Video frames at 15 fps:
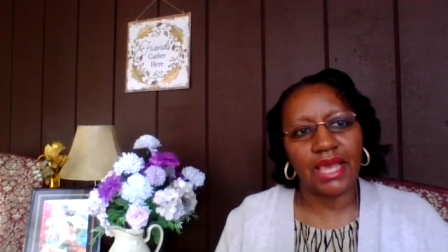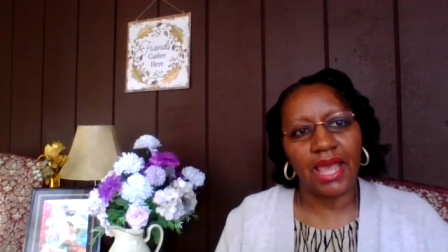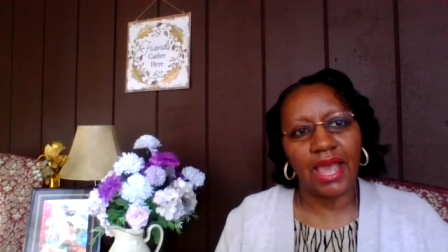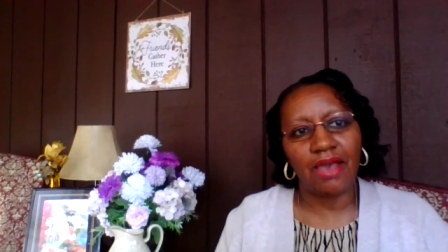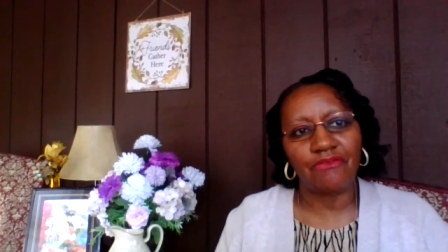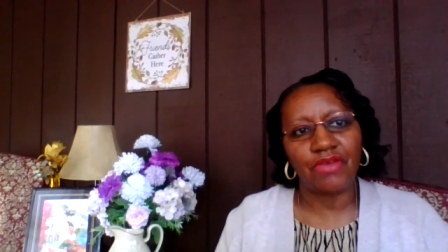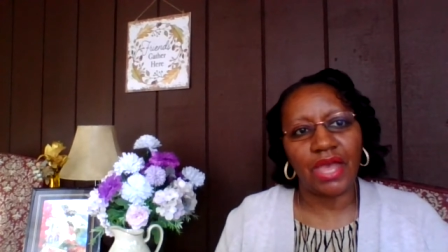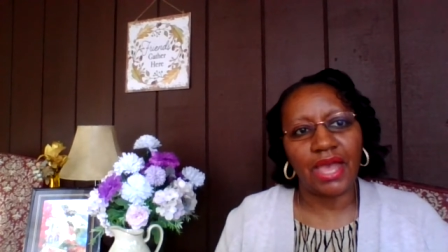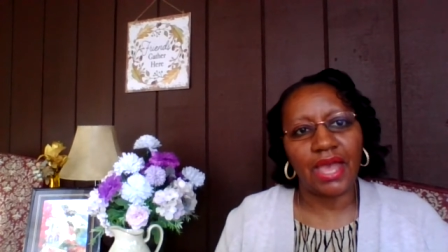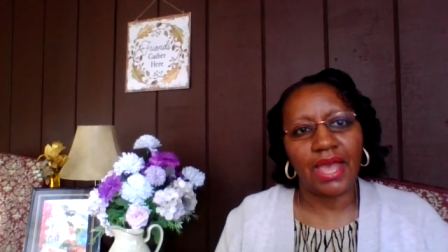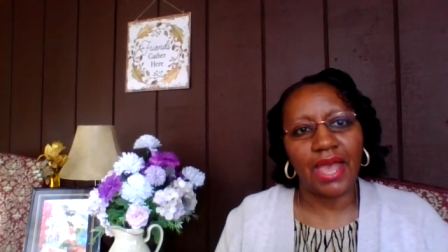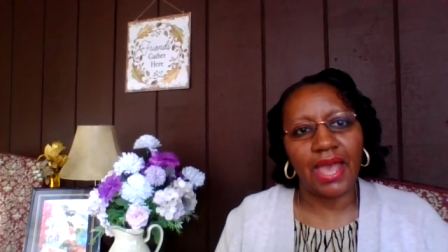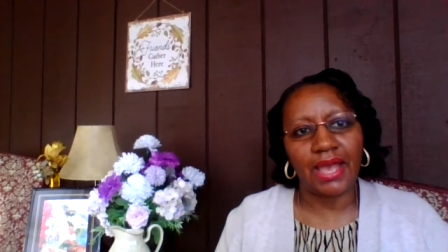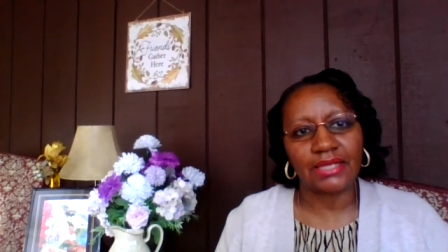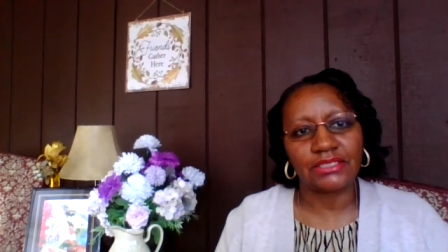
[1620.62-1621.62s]
they have
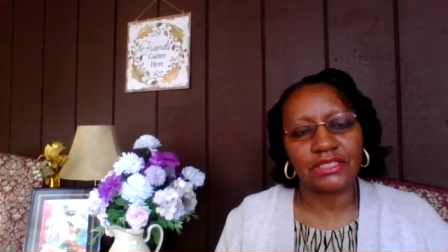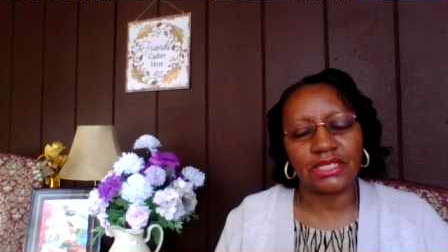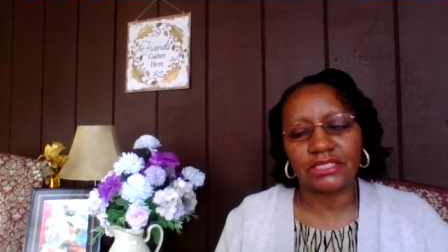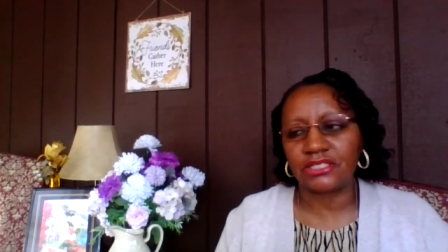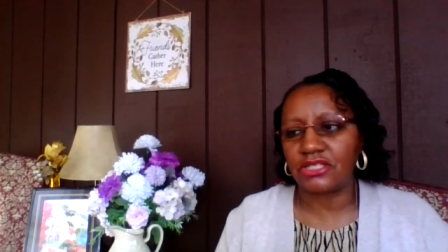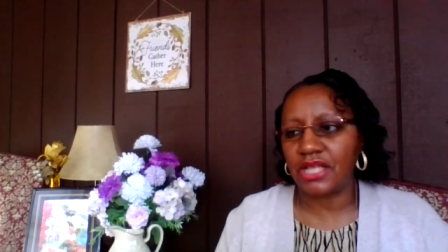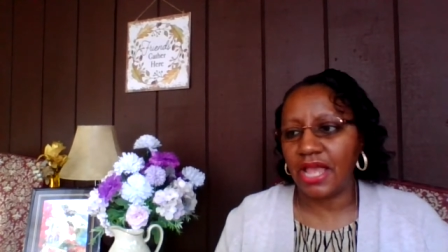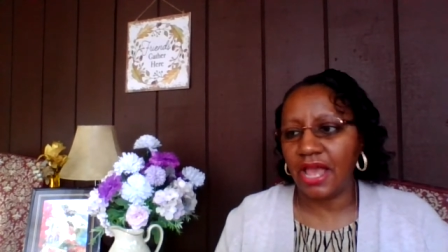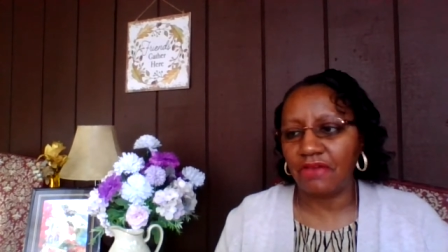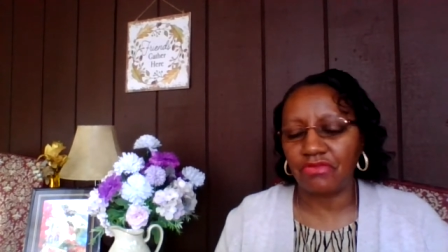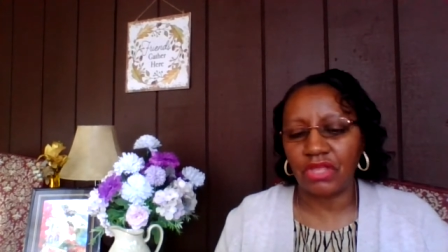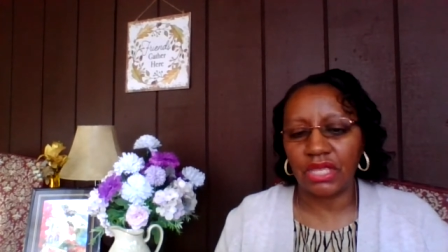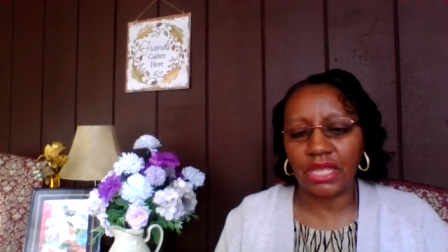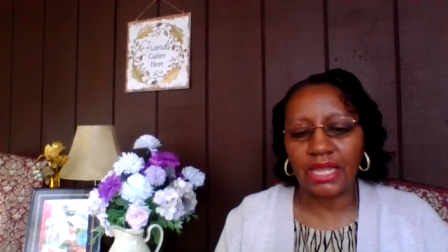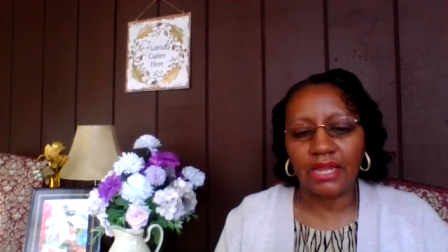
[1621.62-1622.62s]
access and they
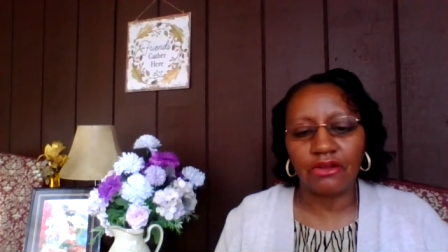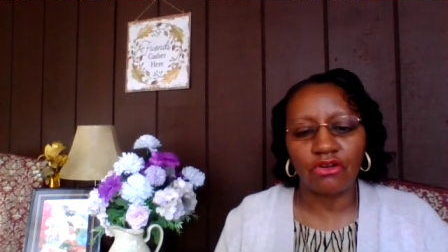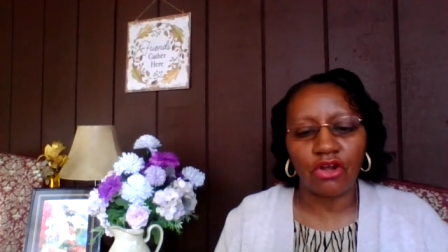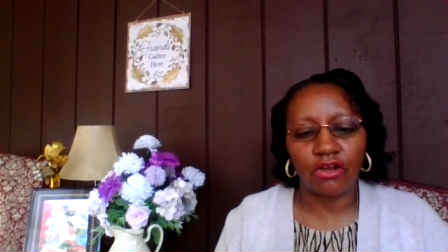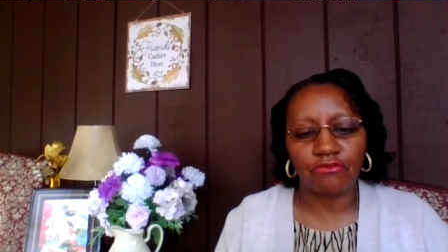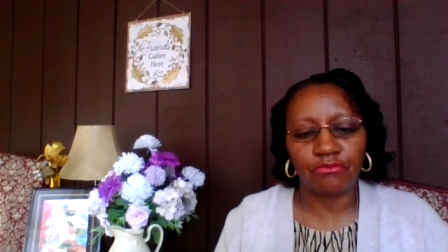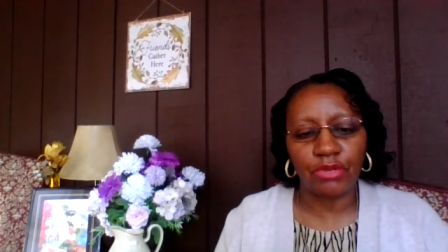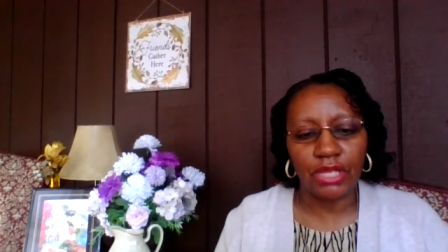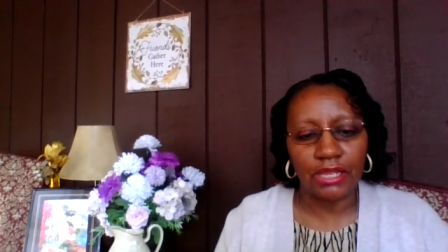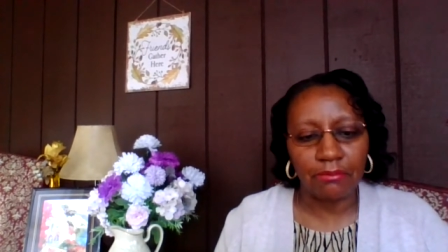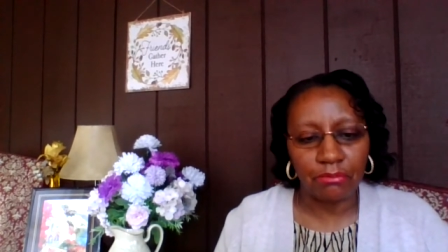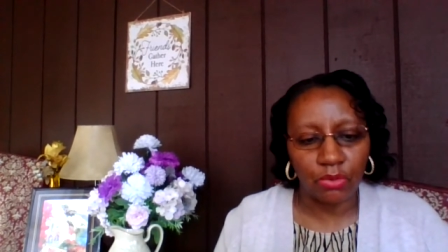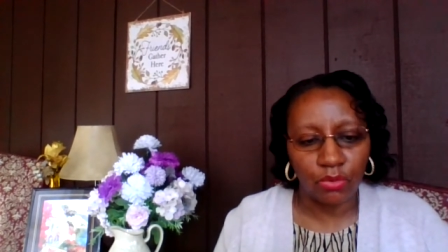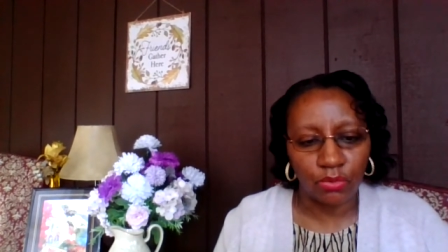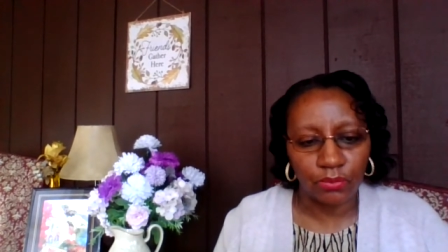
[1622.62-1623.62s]
have the ear of
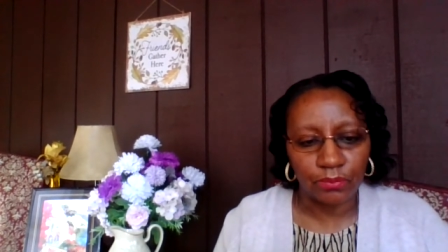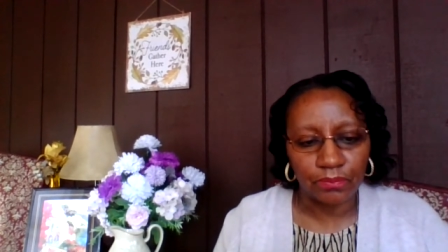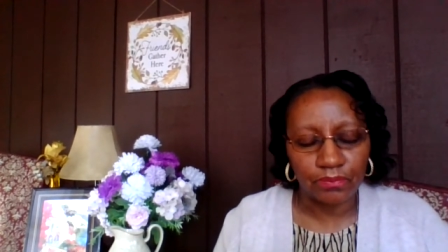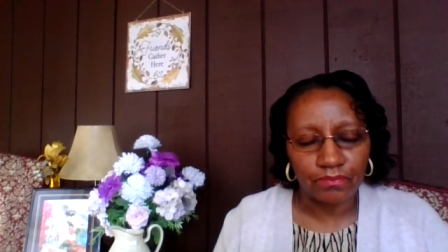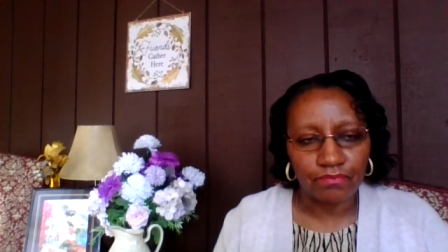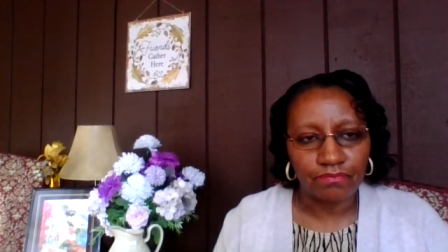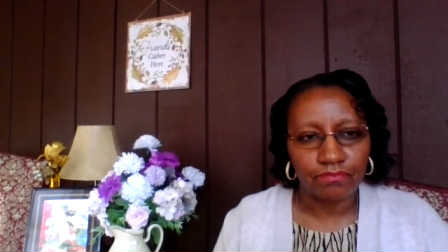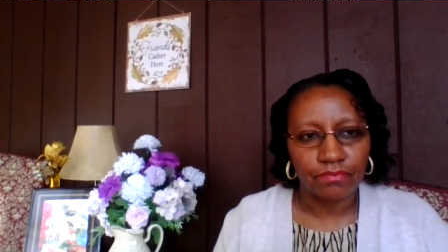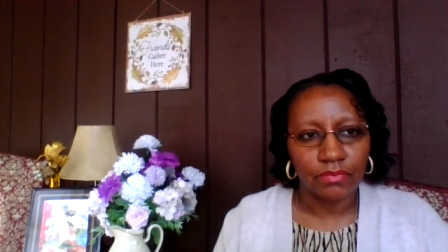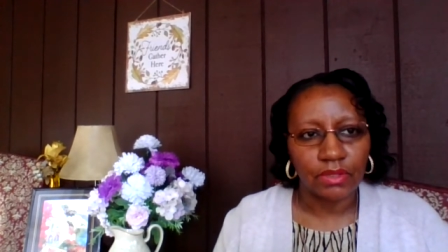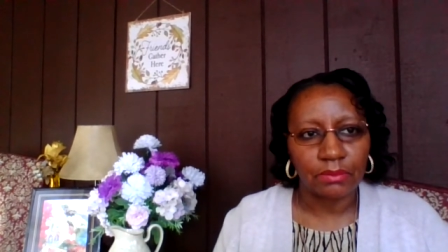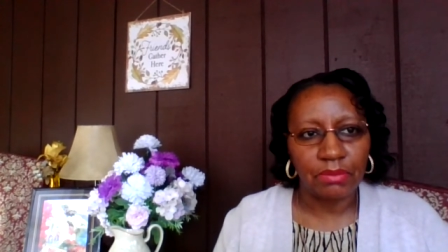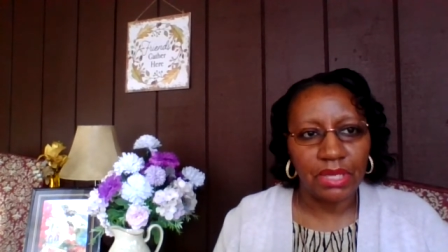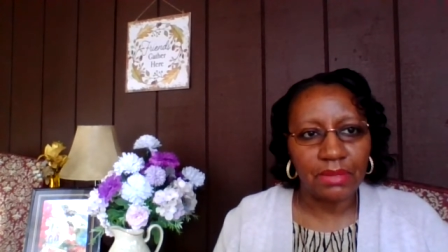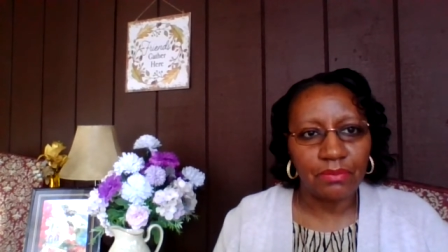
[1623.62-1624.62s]
people.
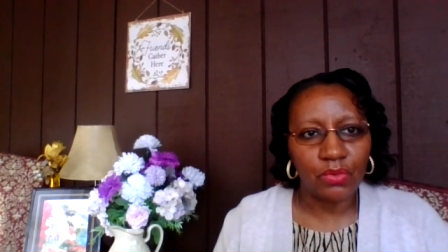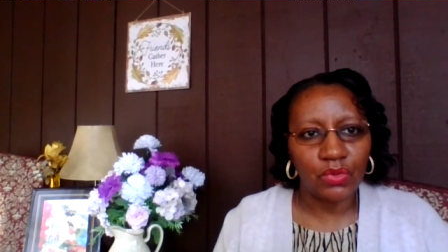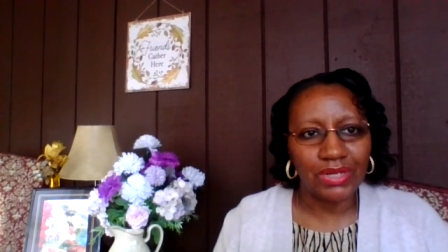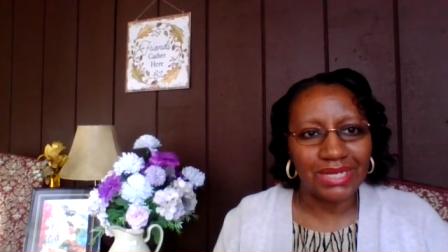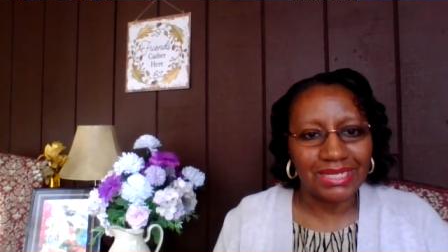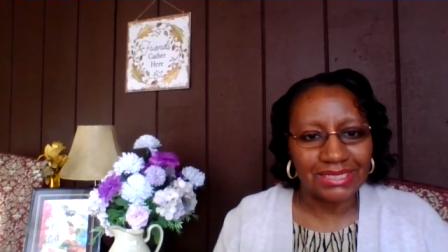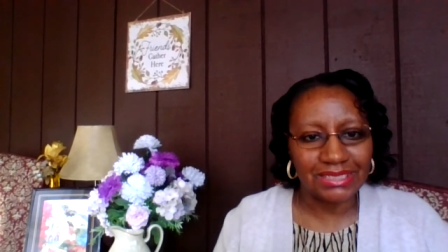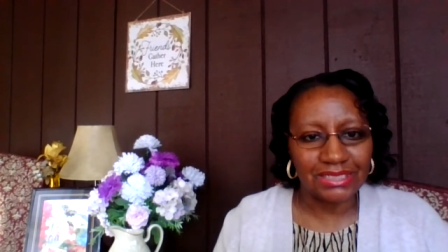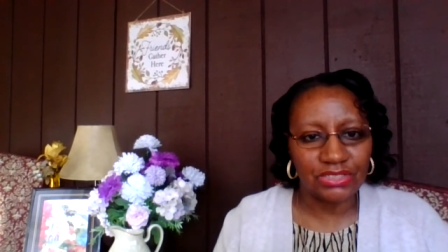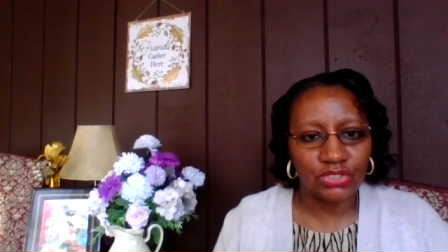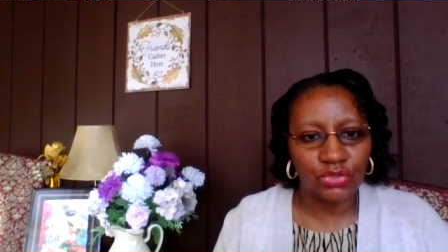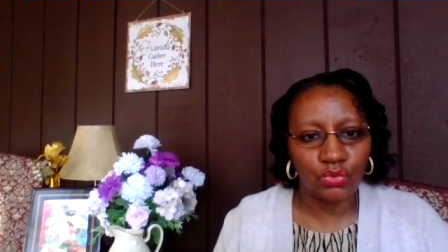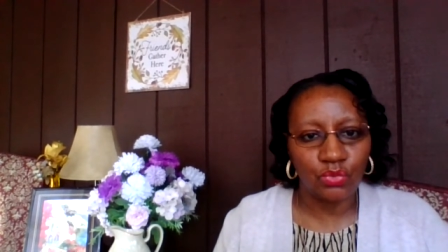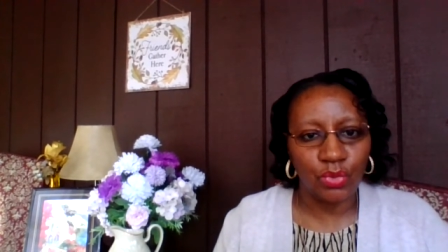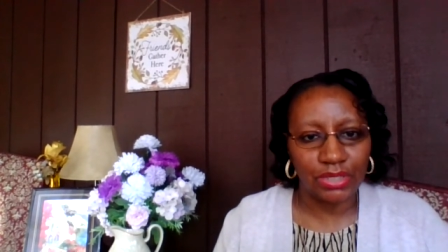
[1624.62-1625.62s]
People listen
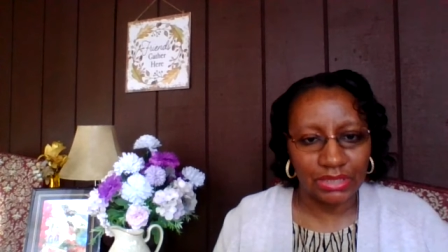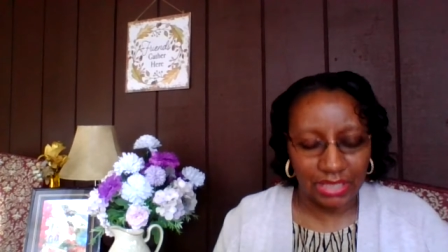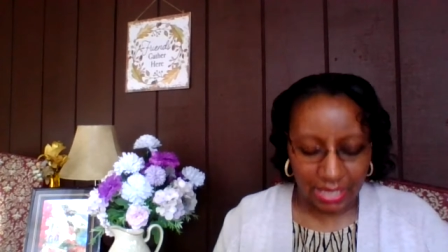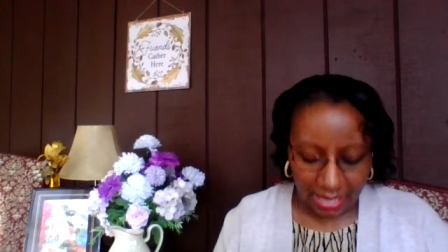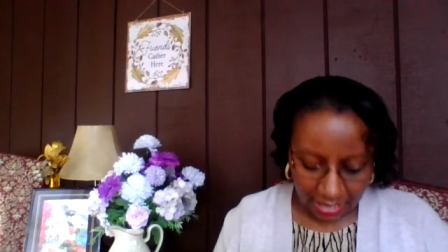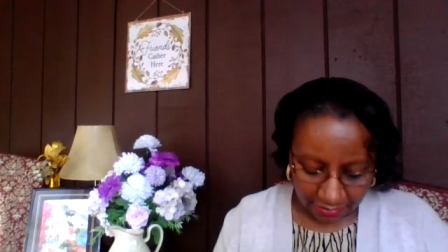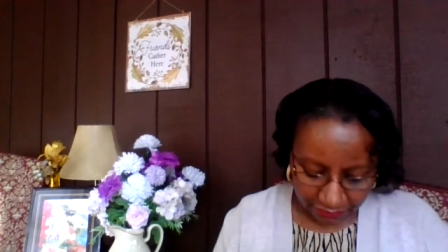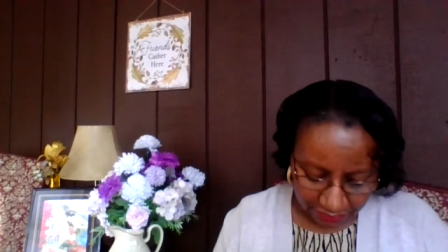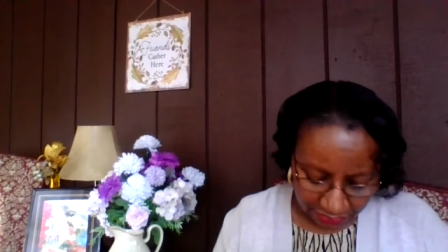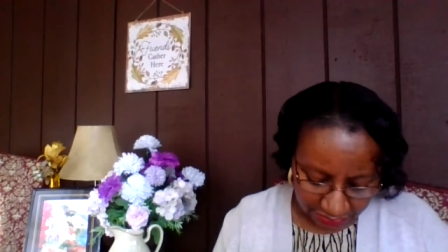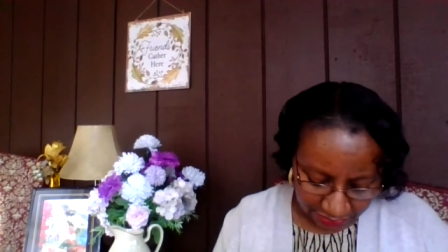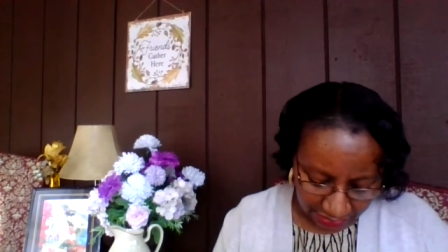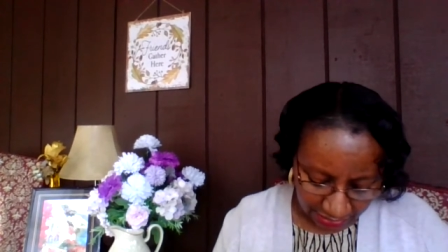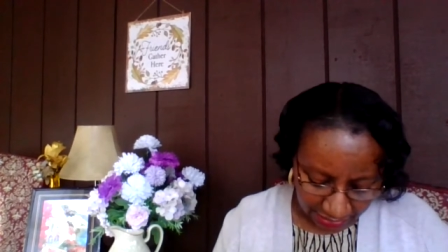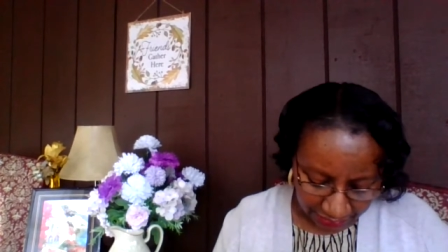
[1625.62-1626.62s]
to what they have to
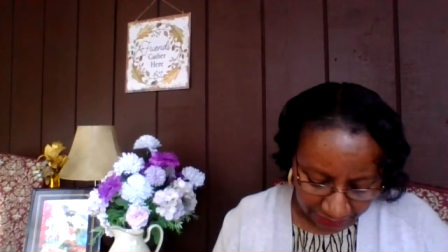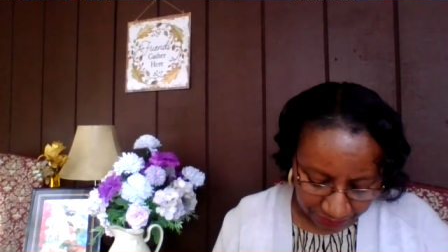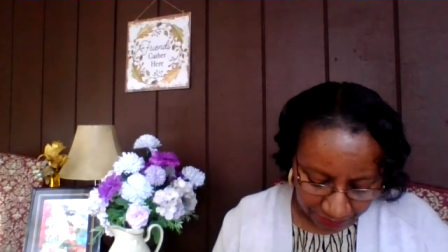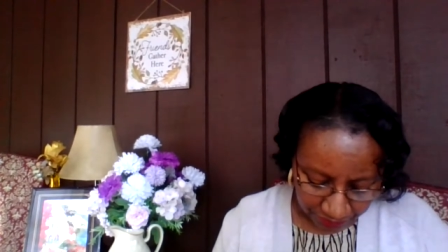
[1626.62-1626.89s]
say.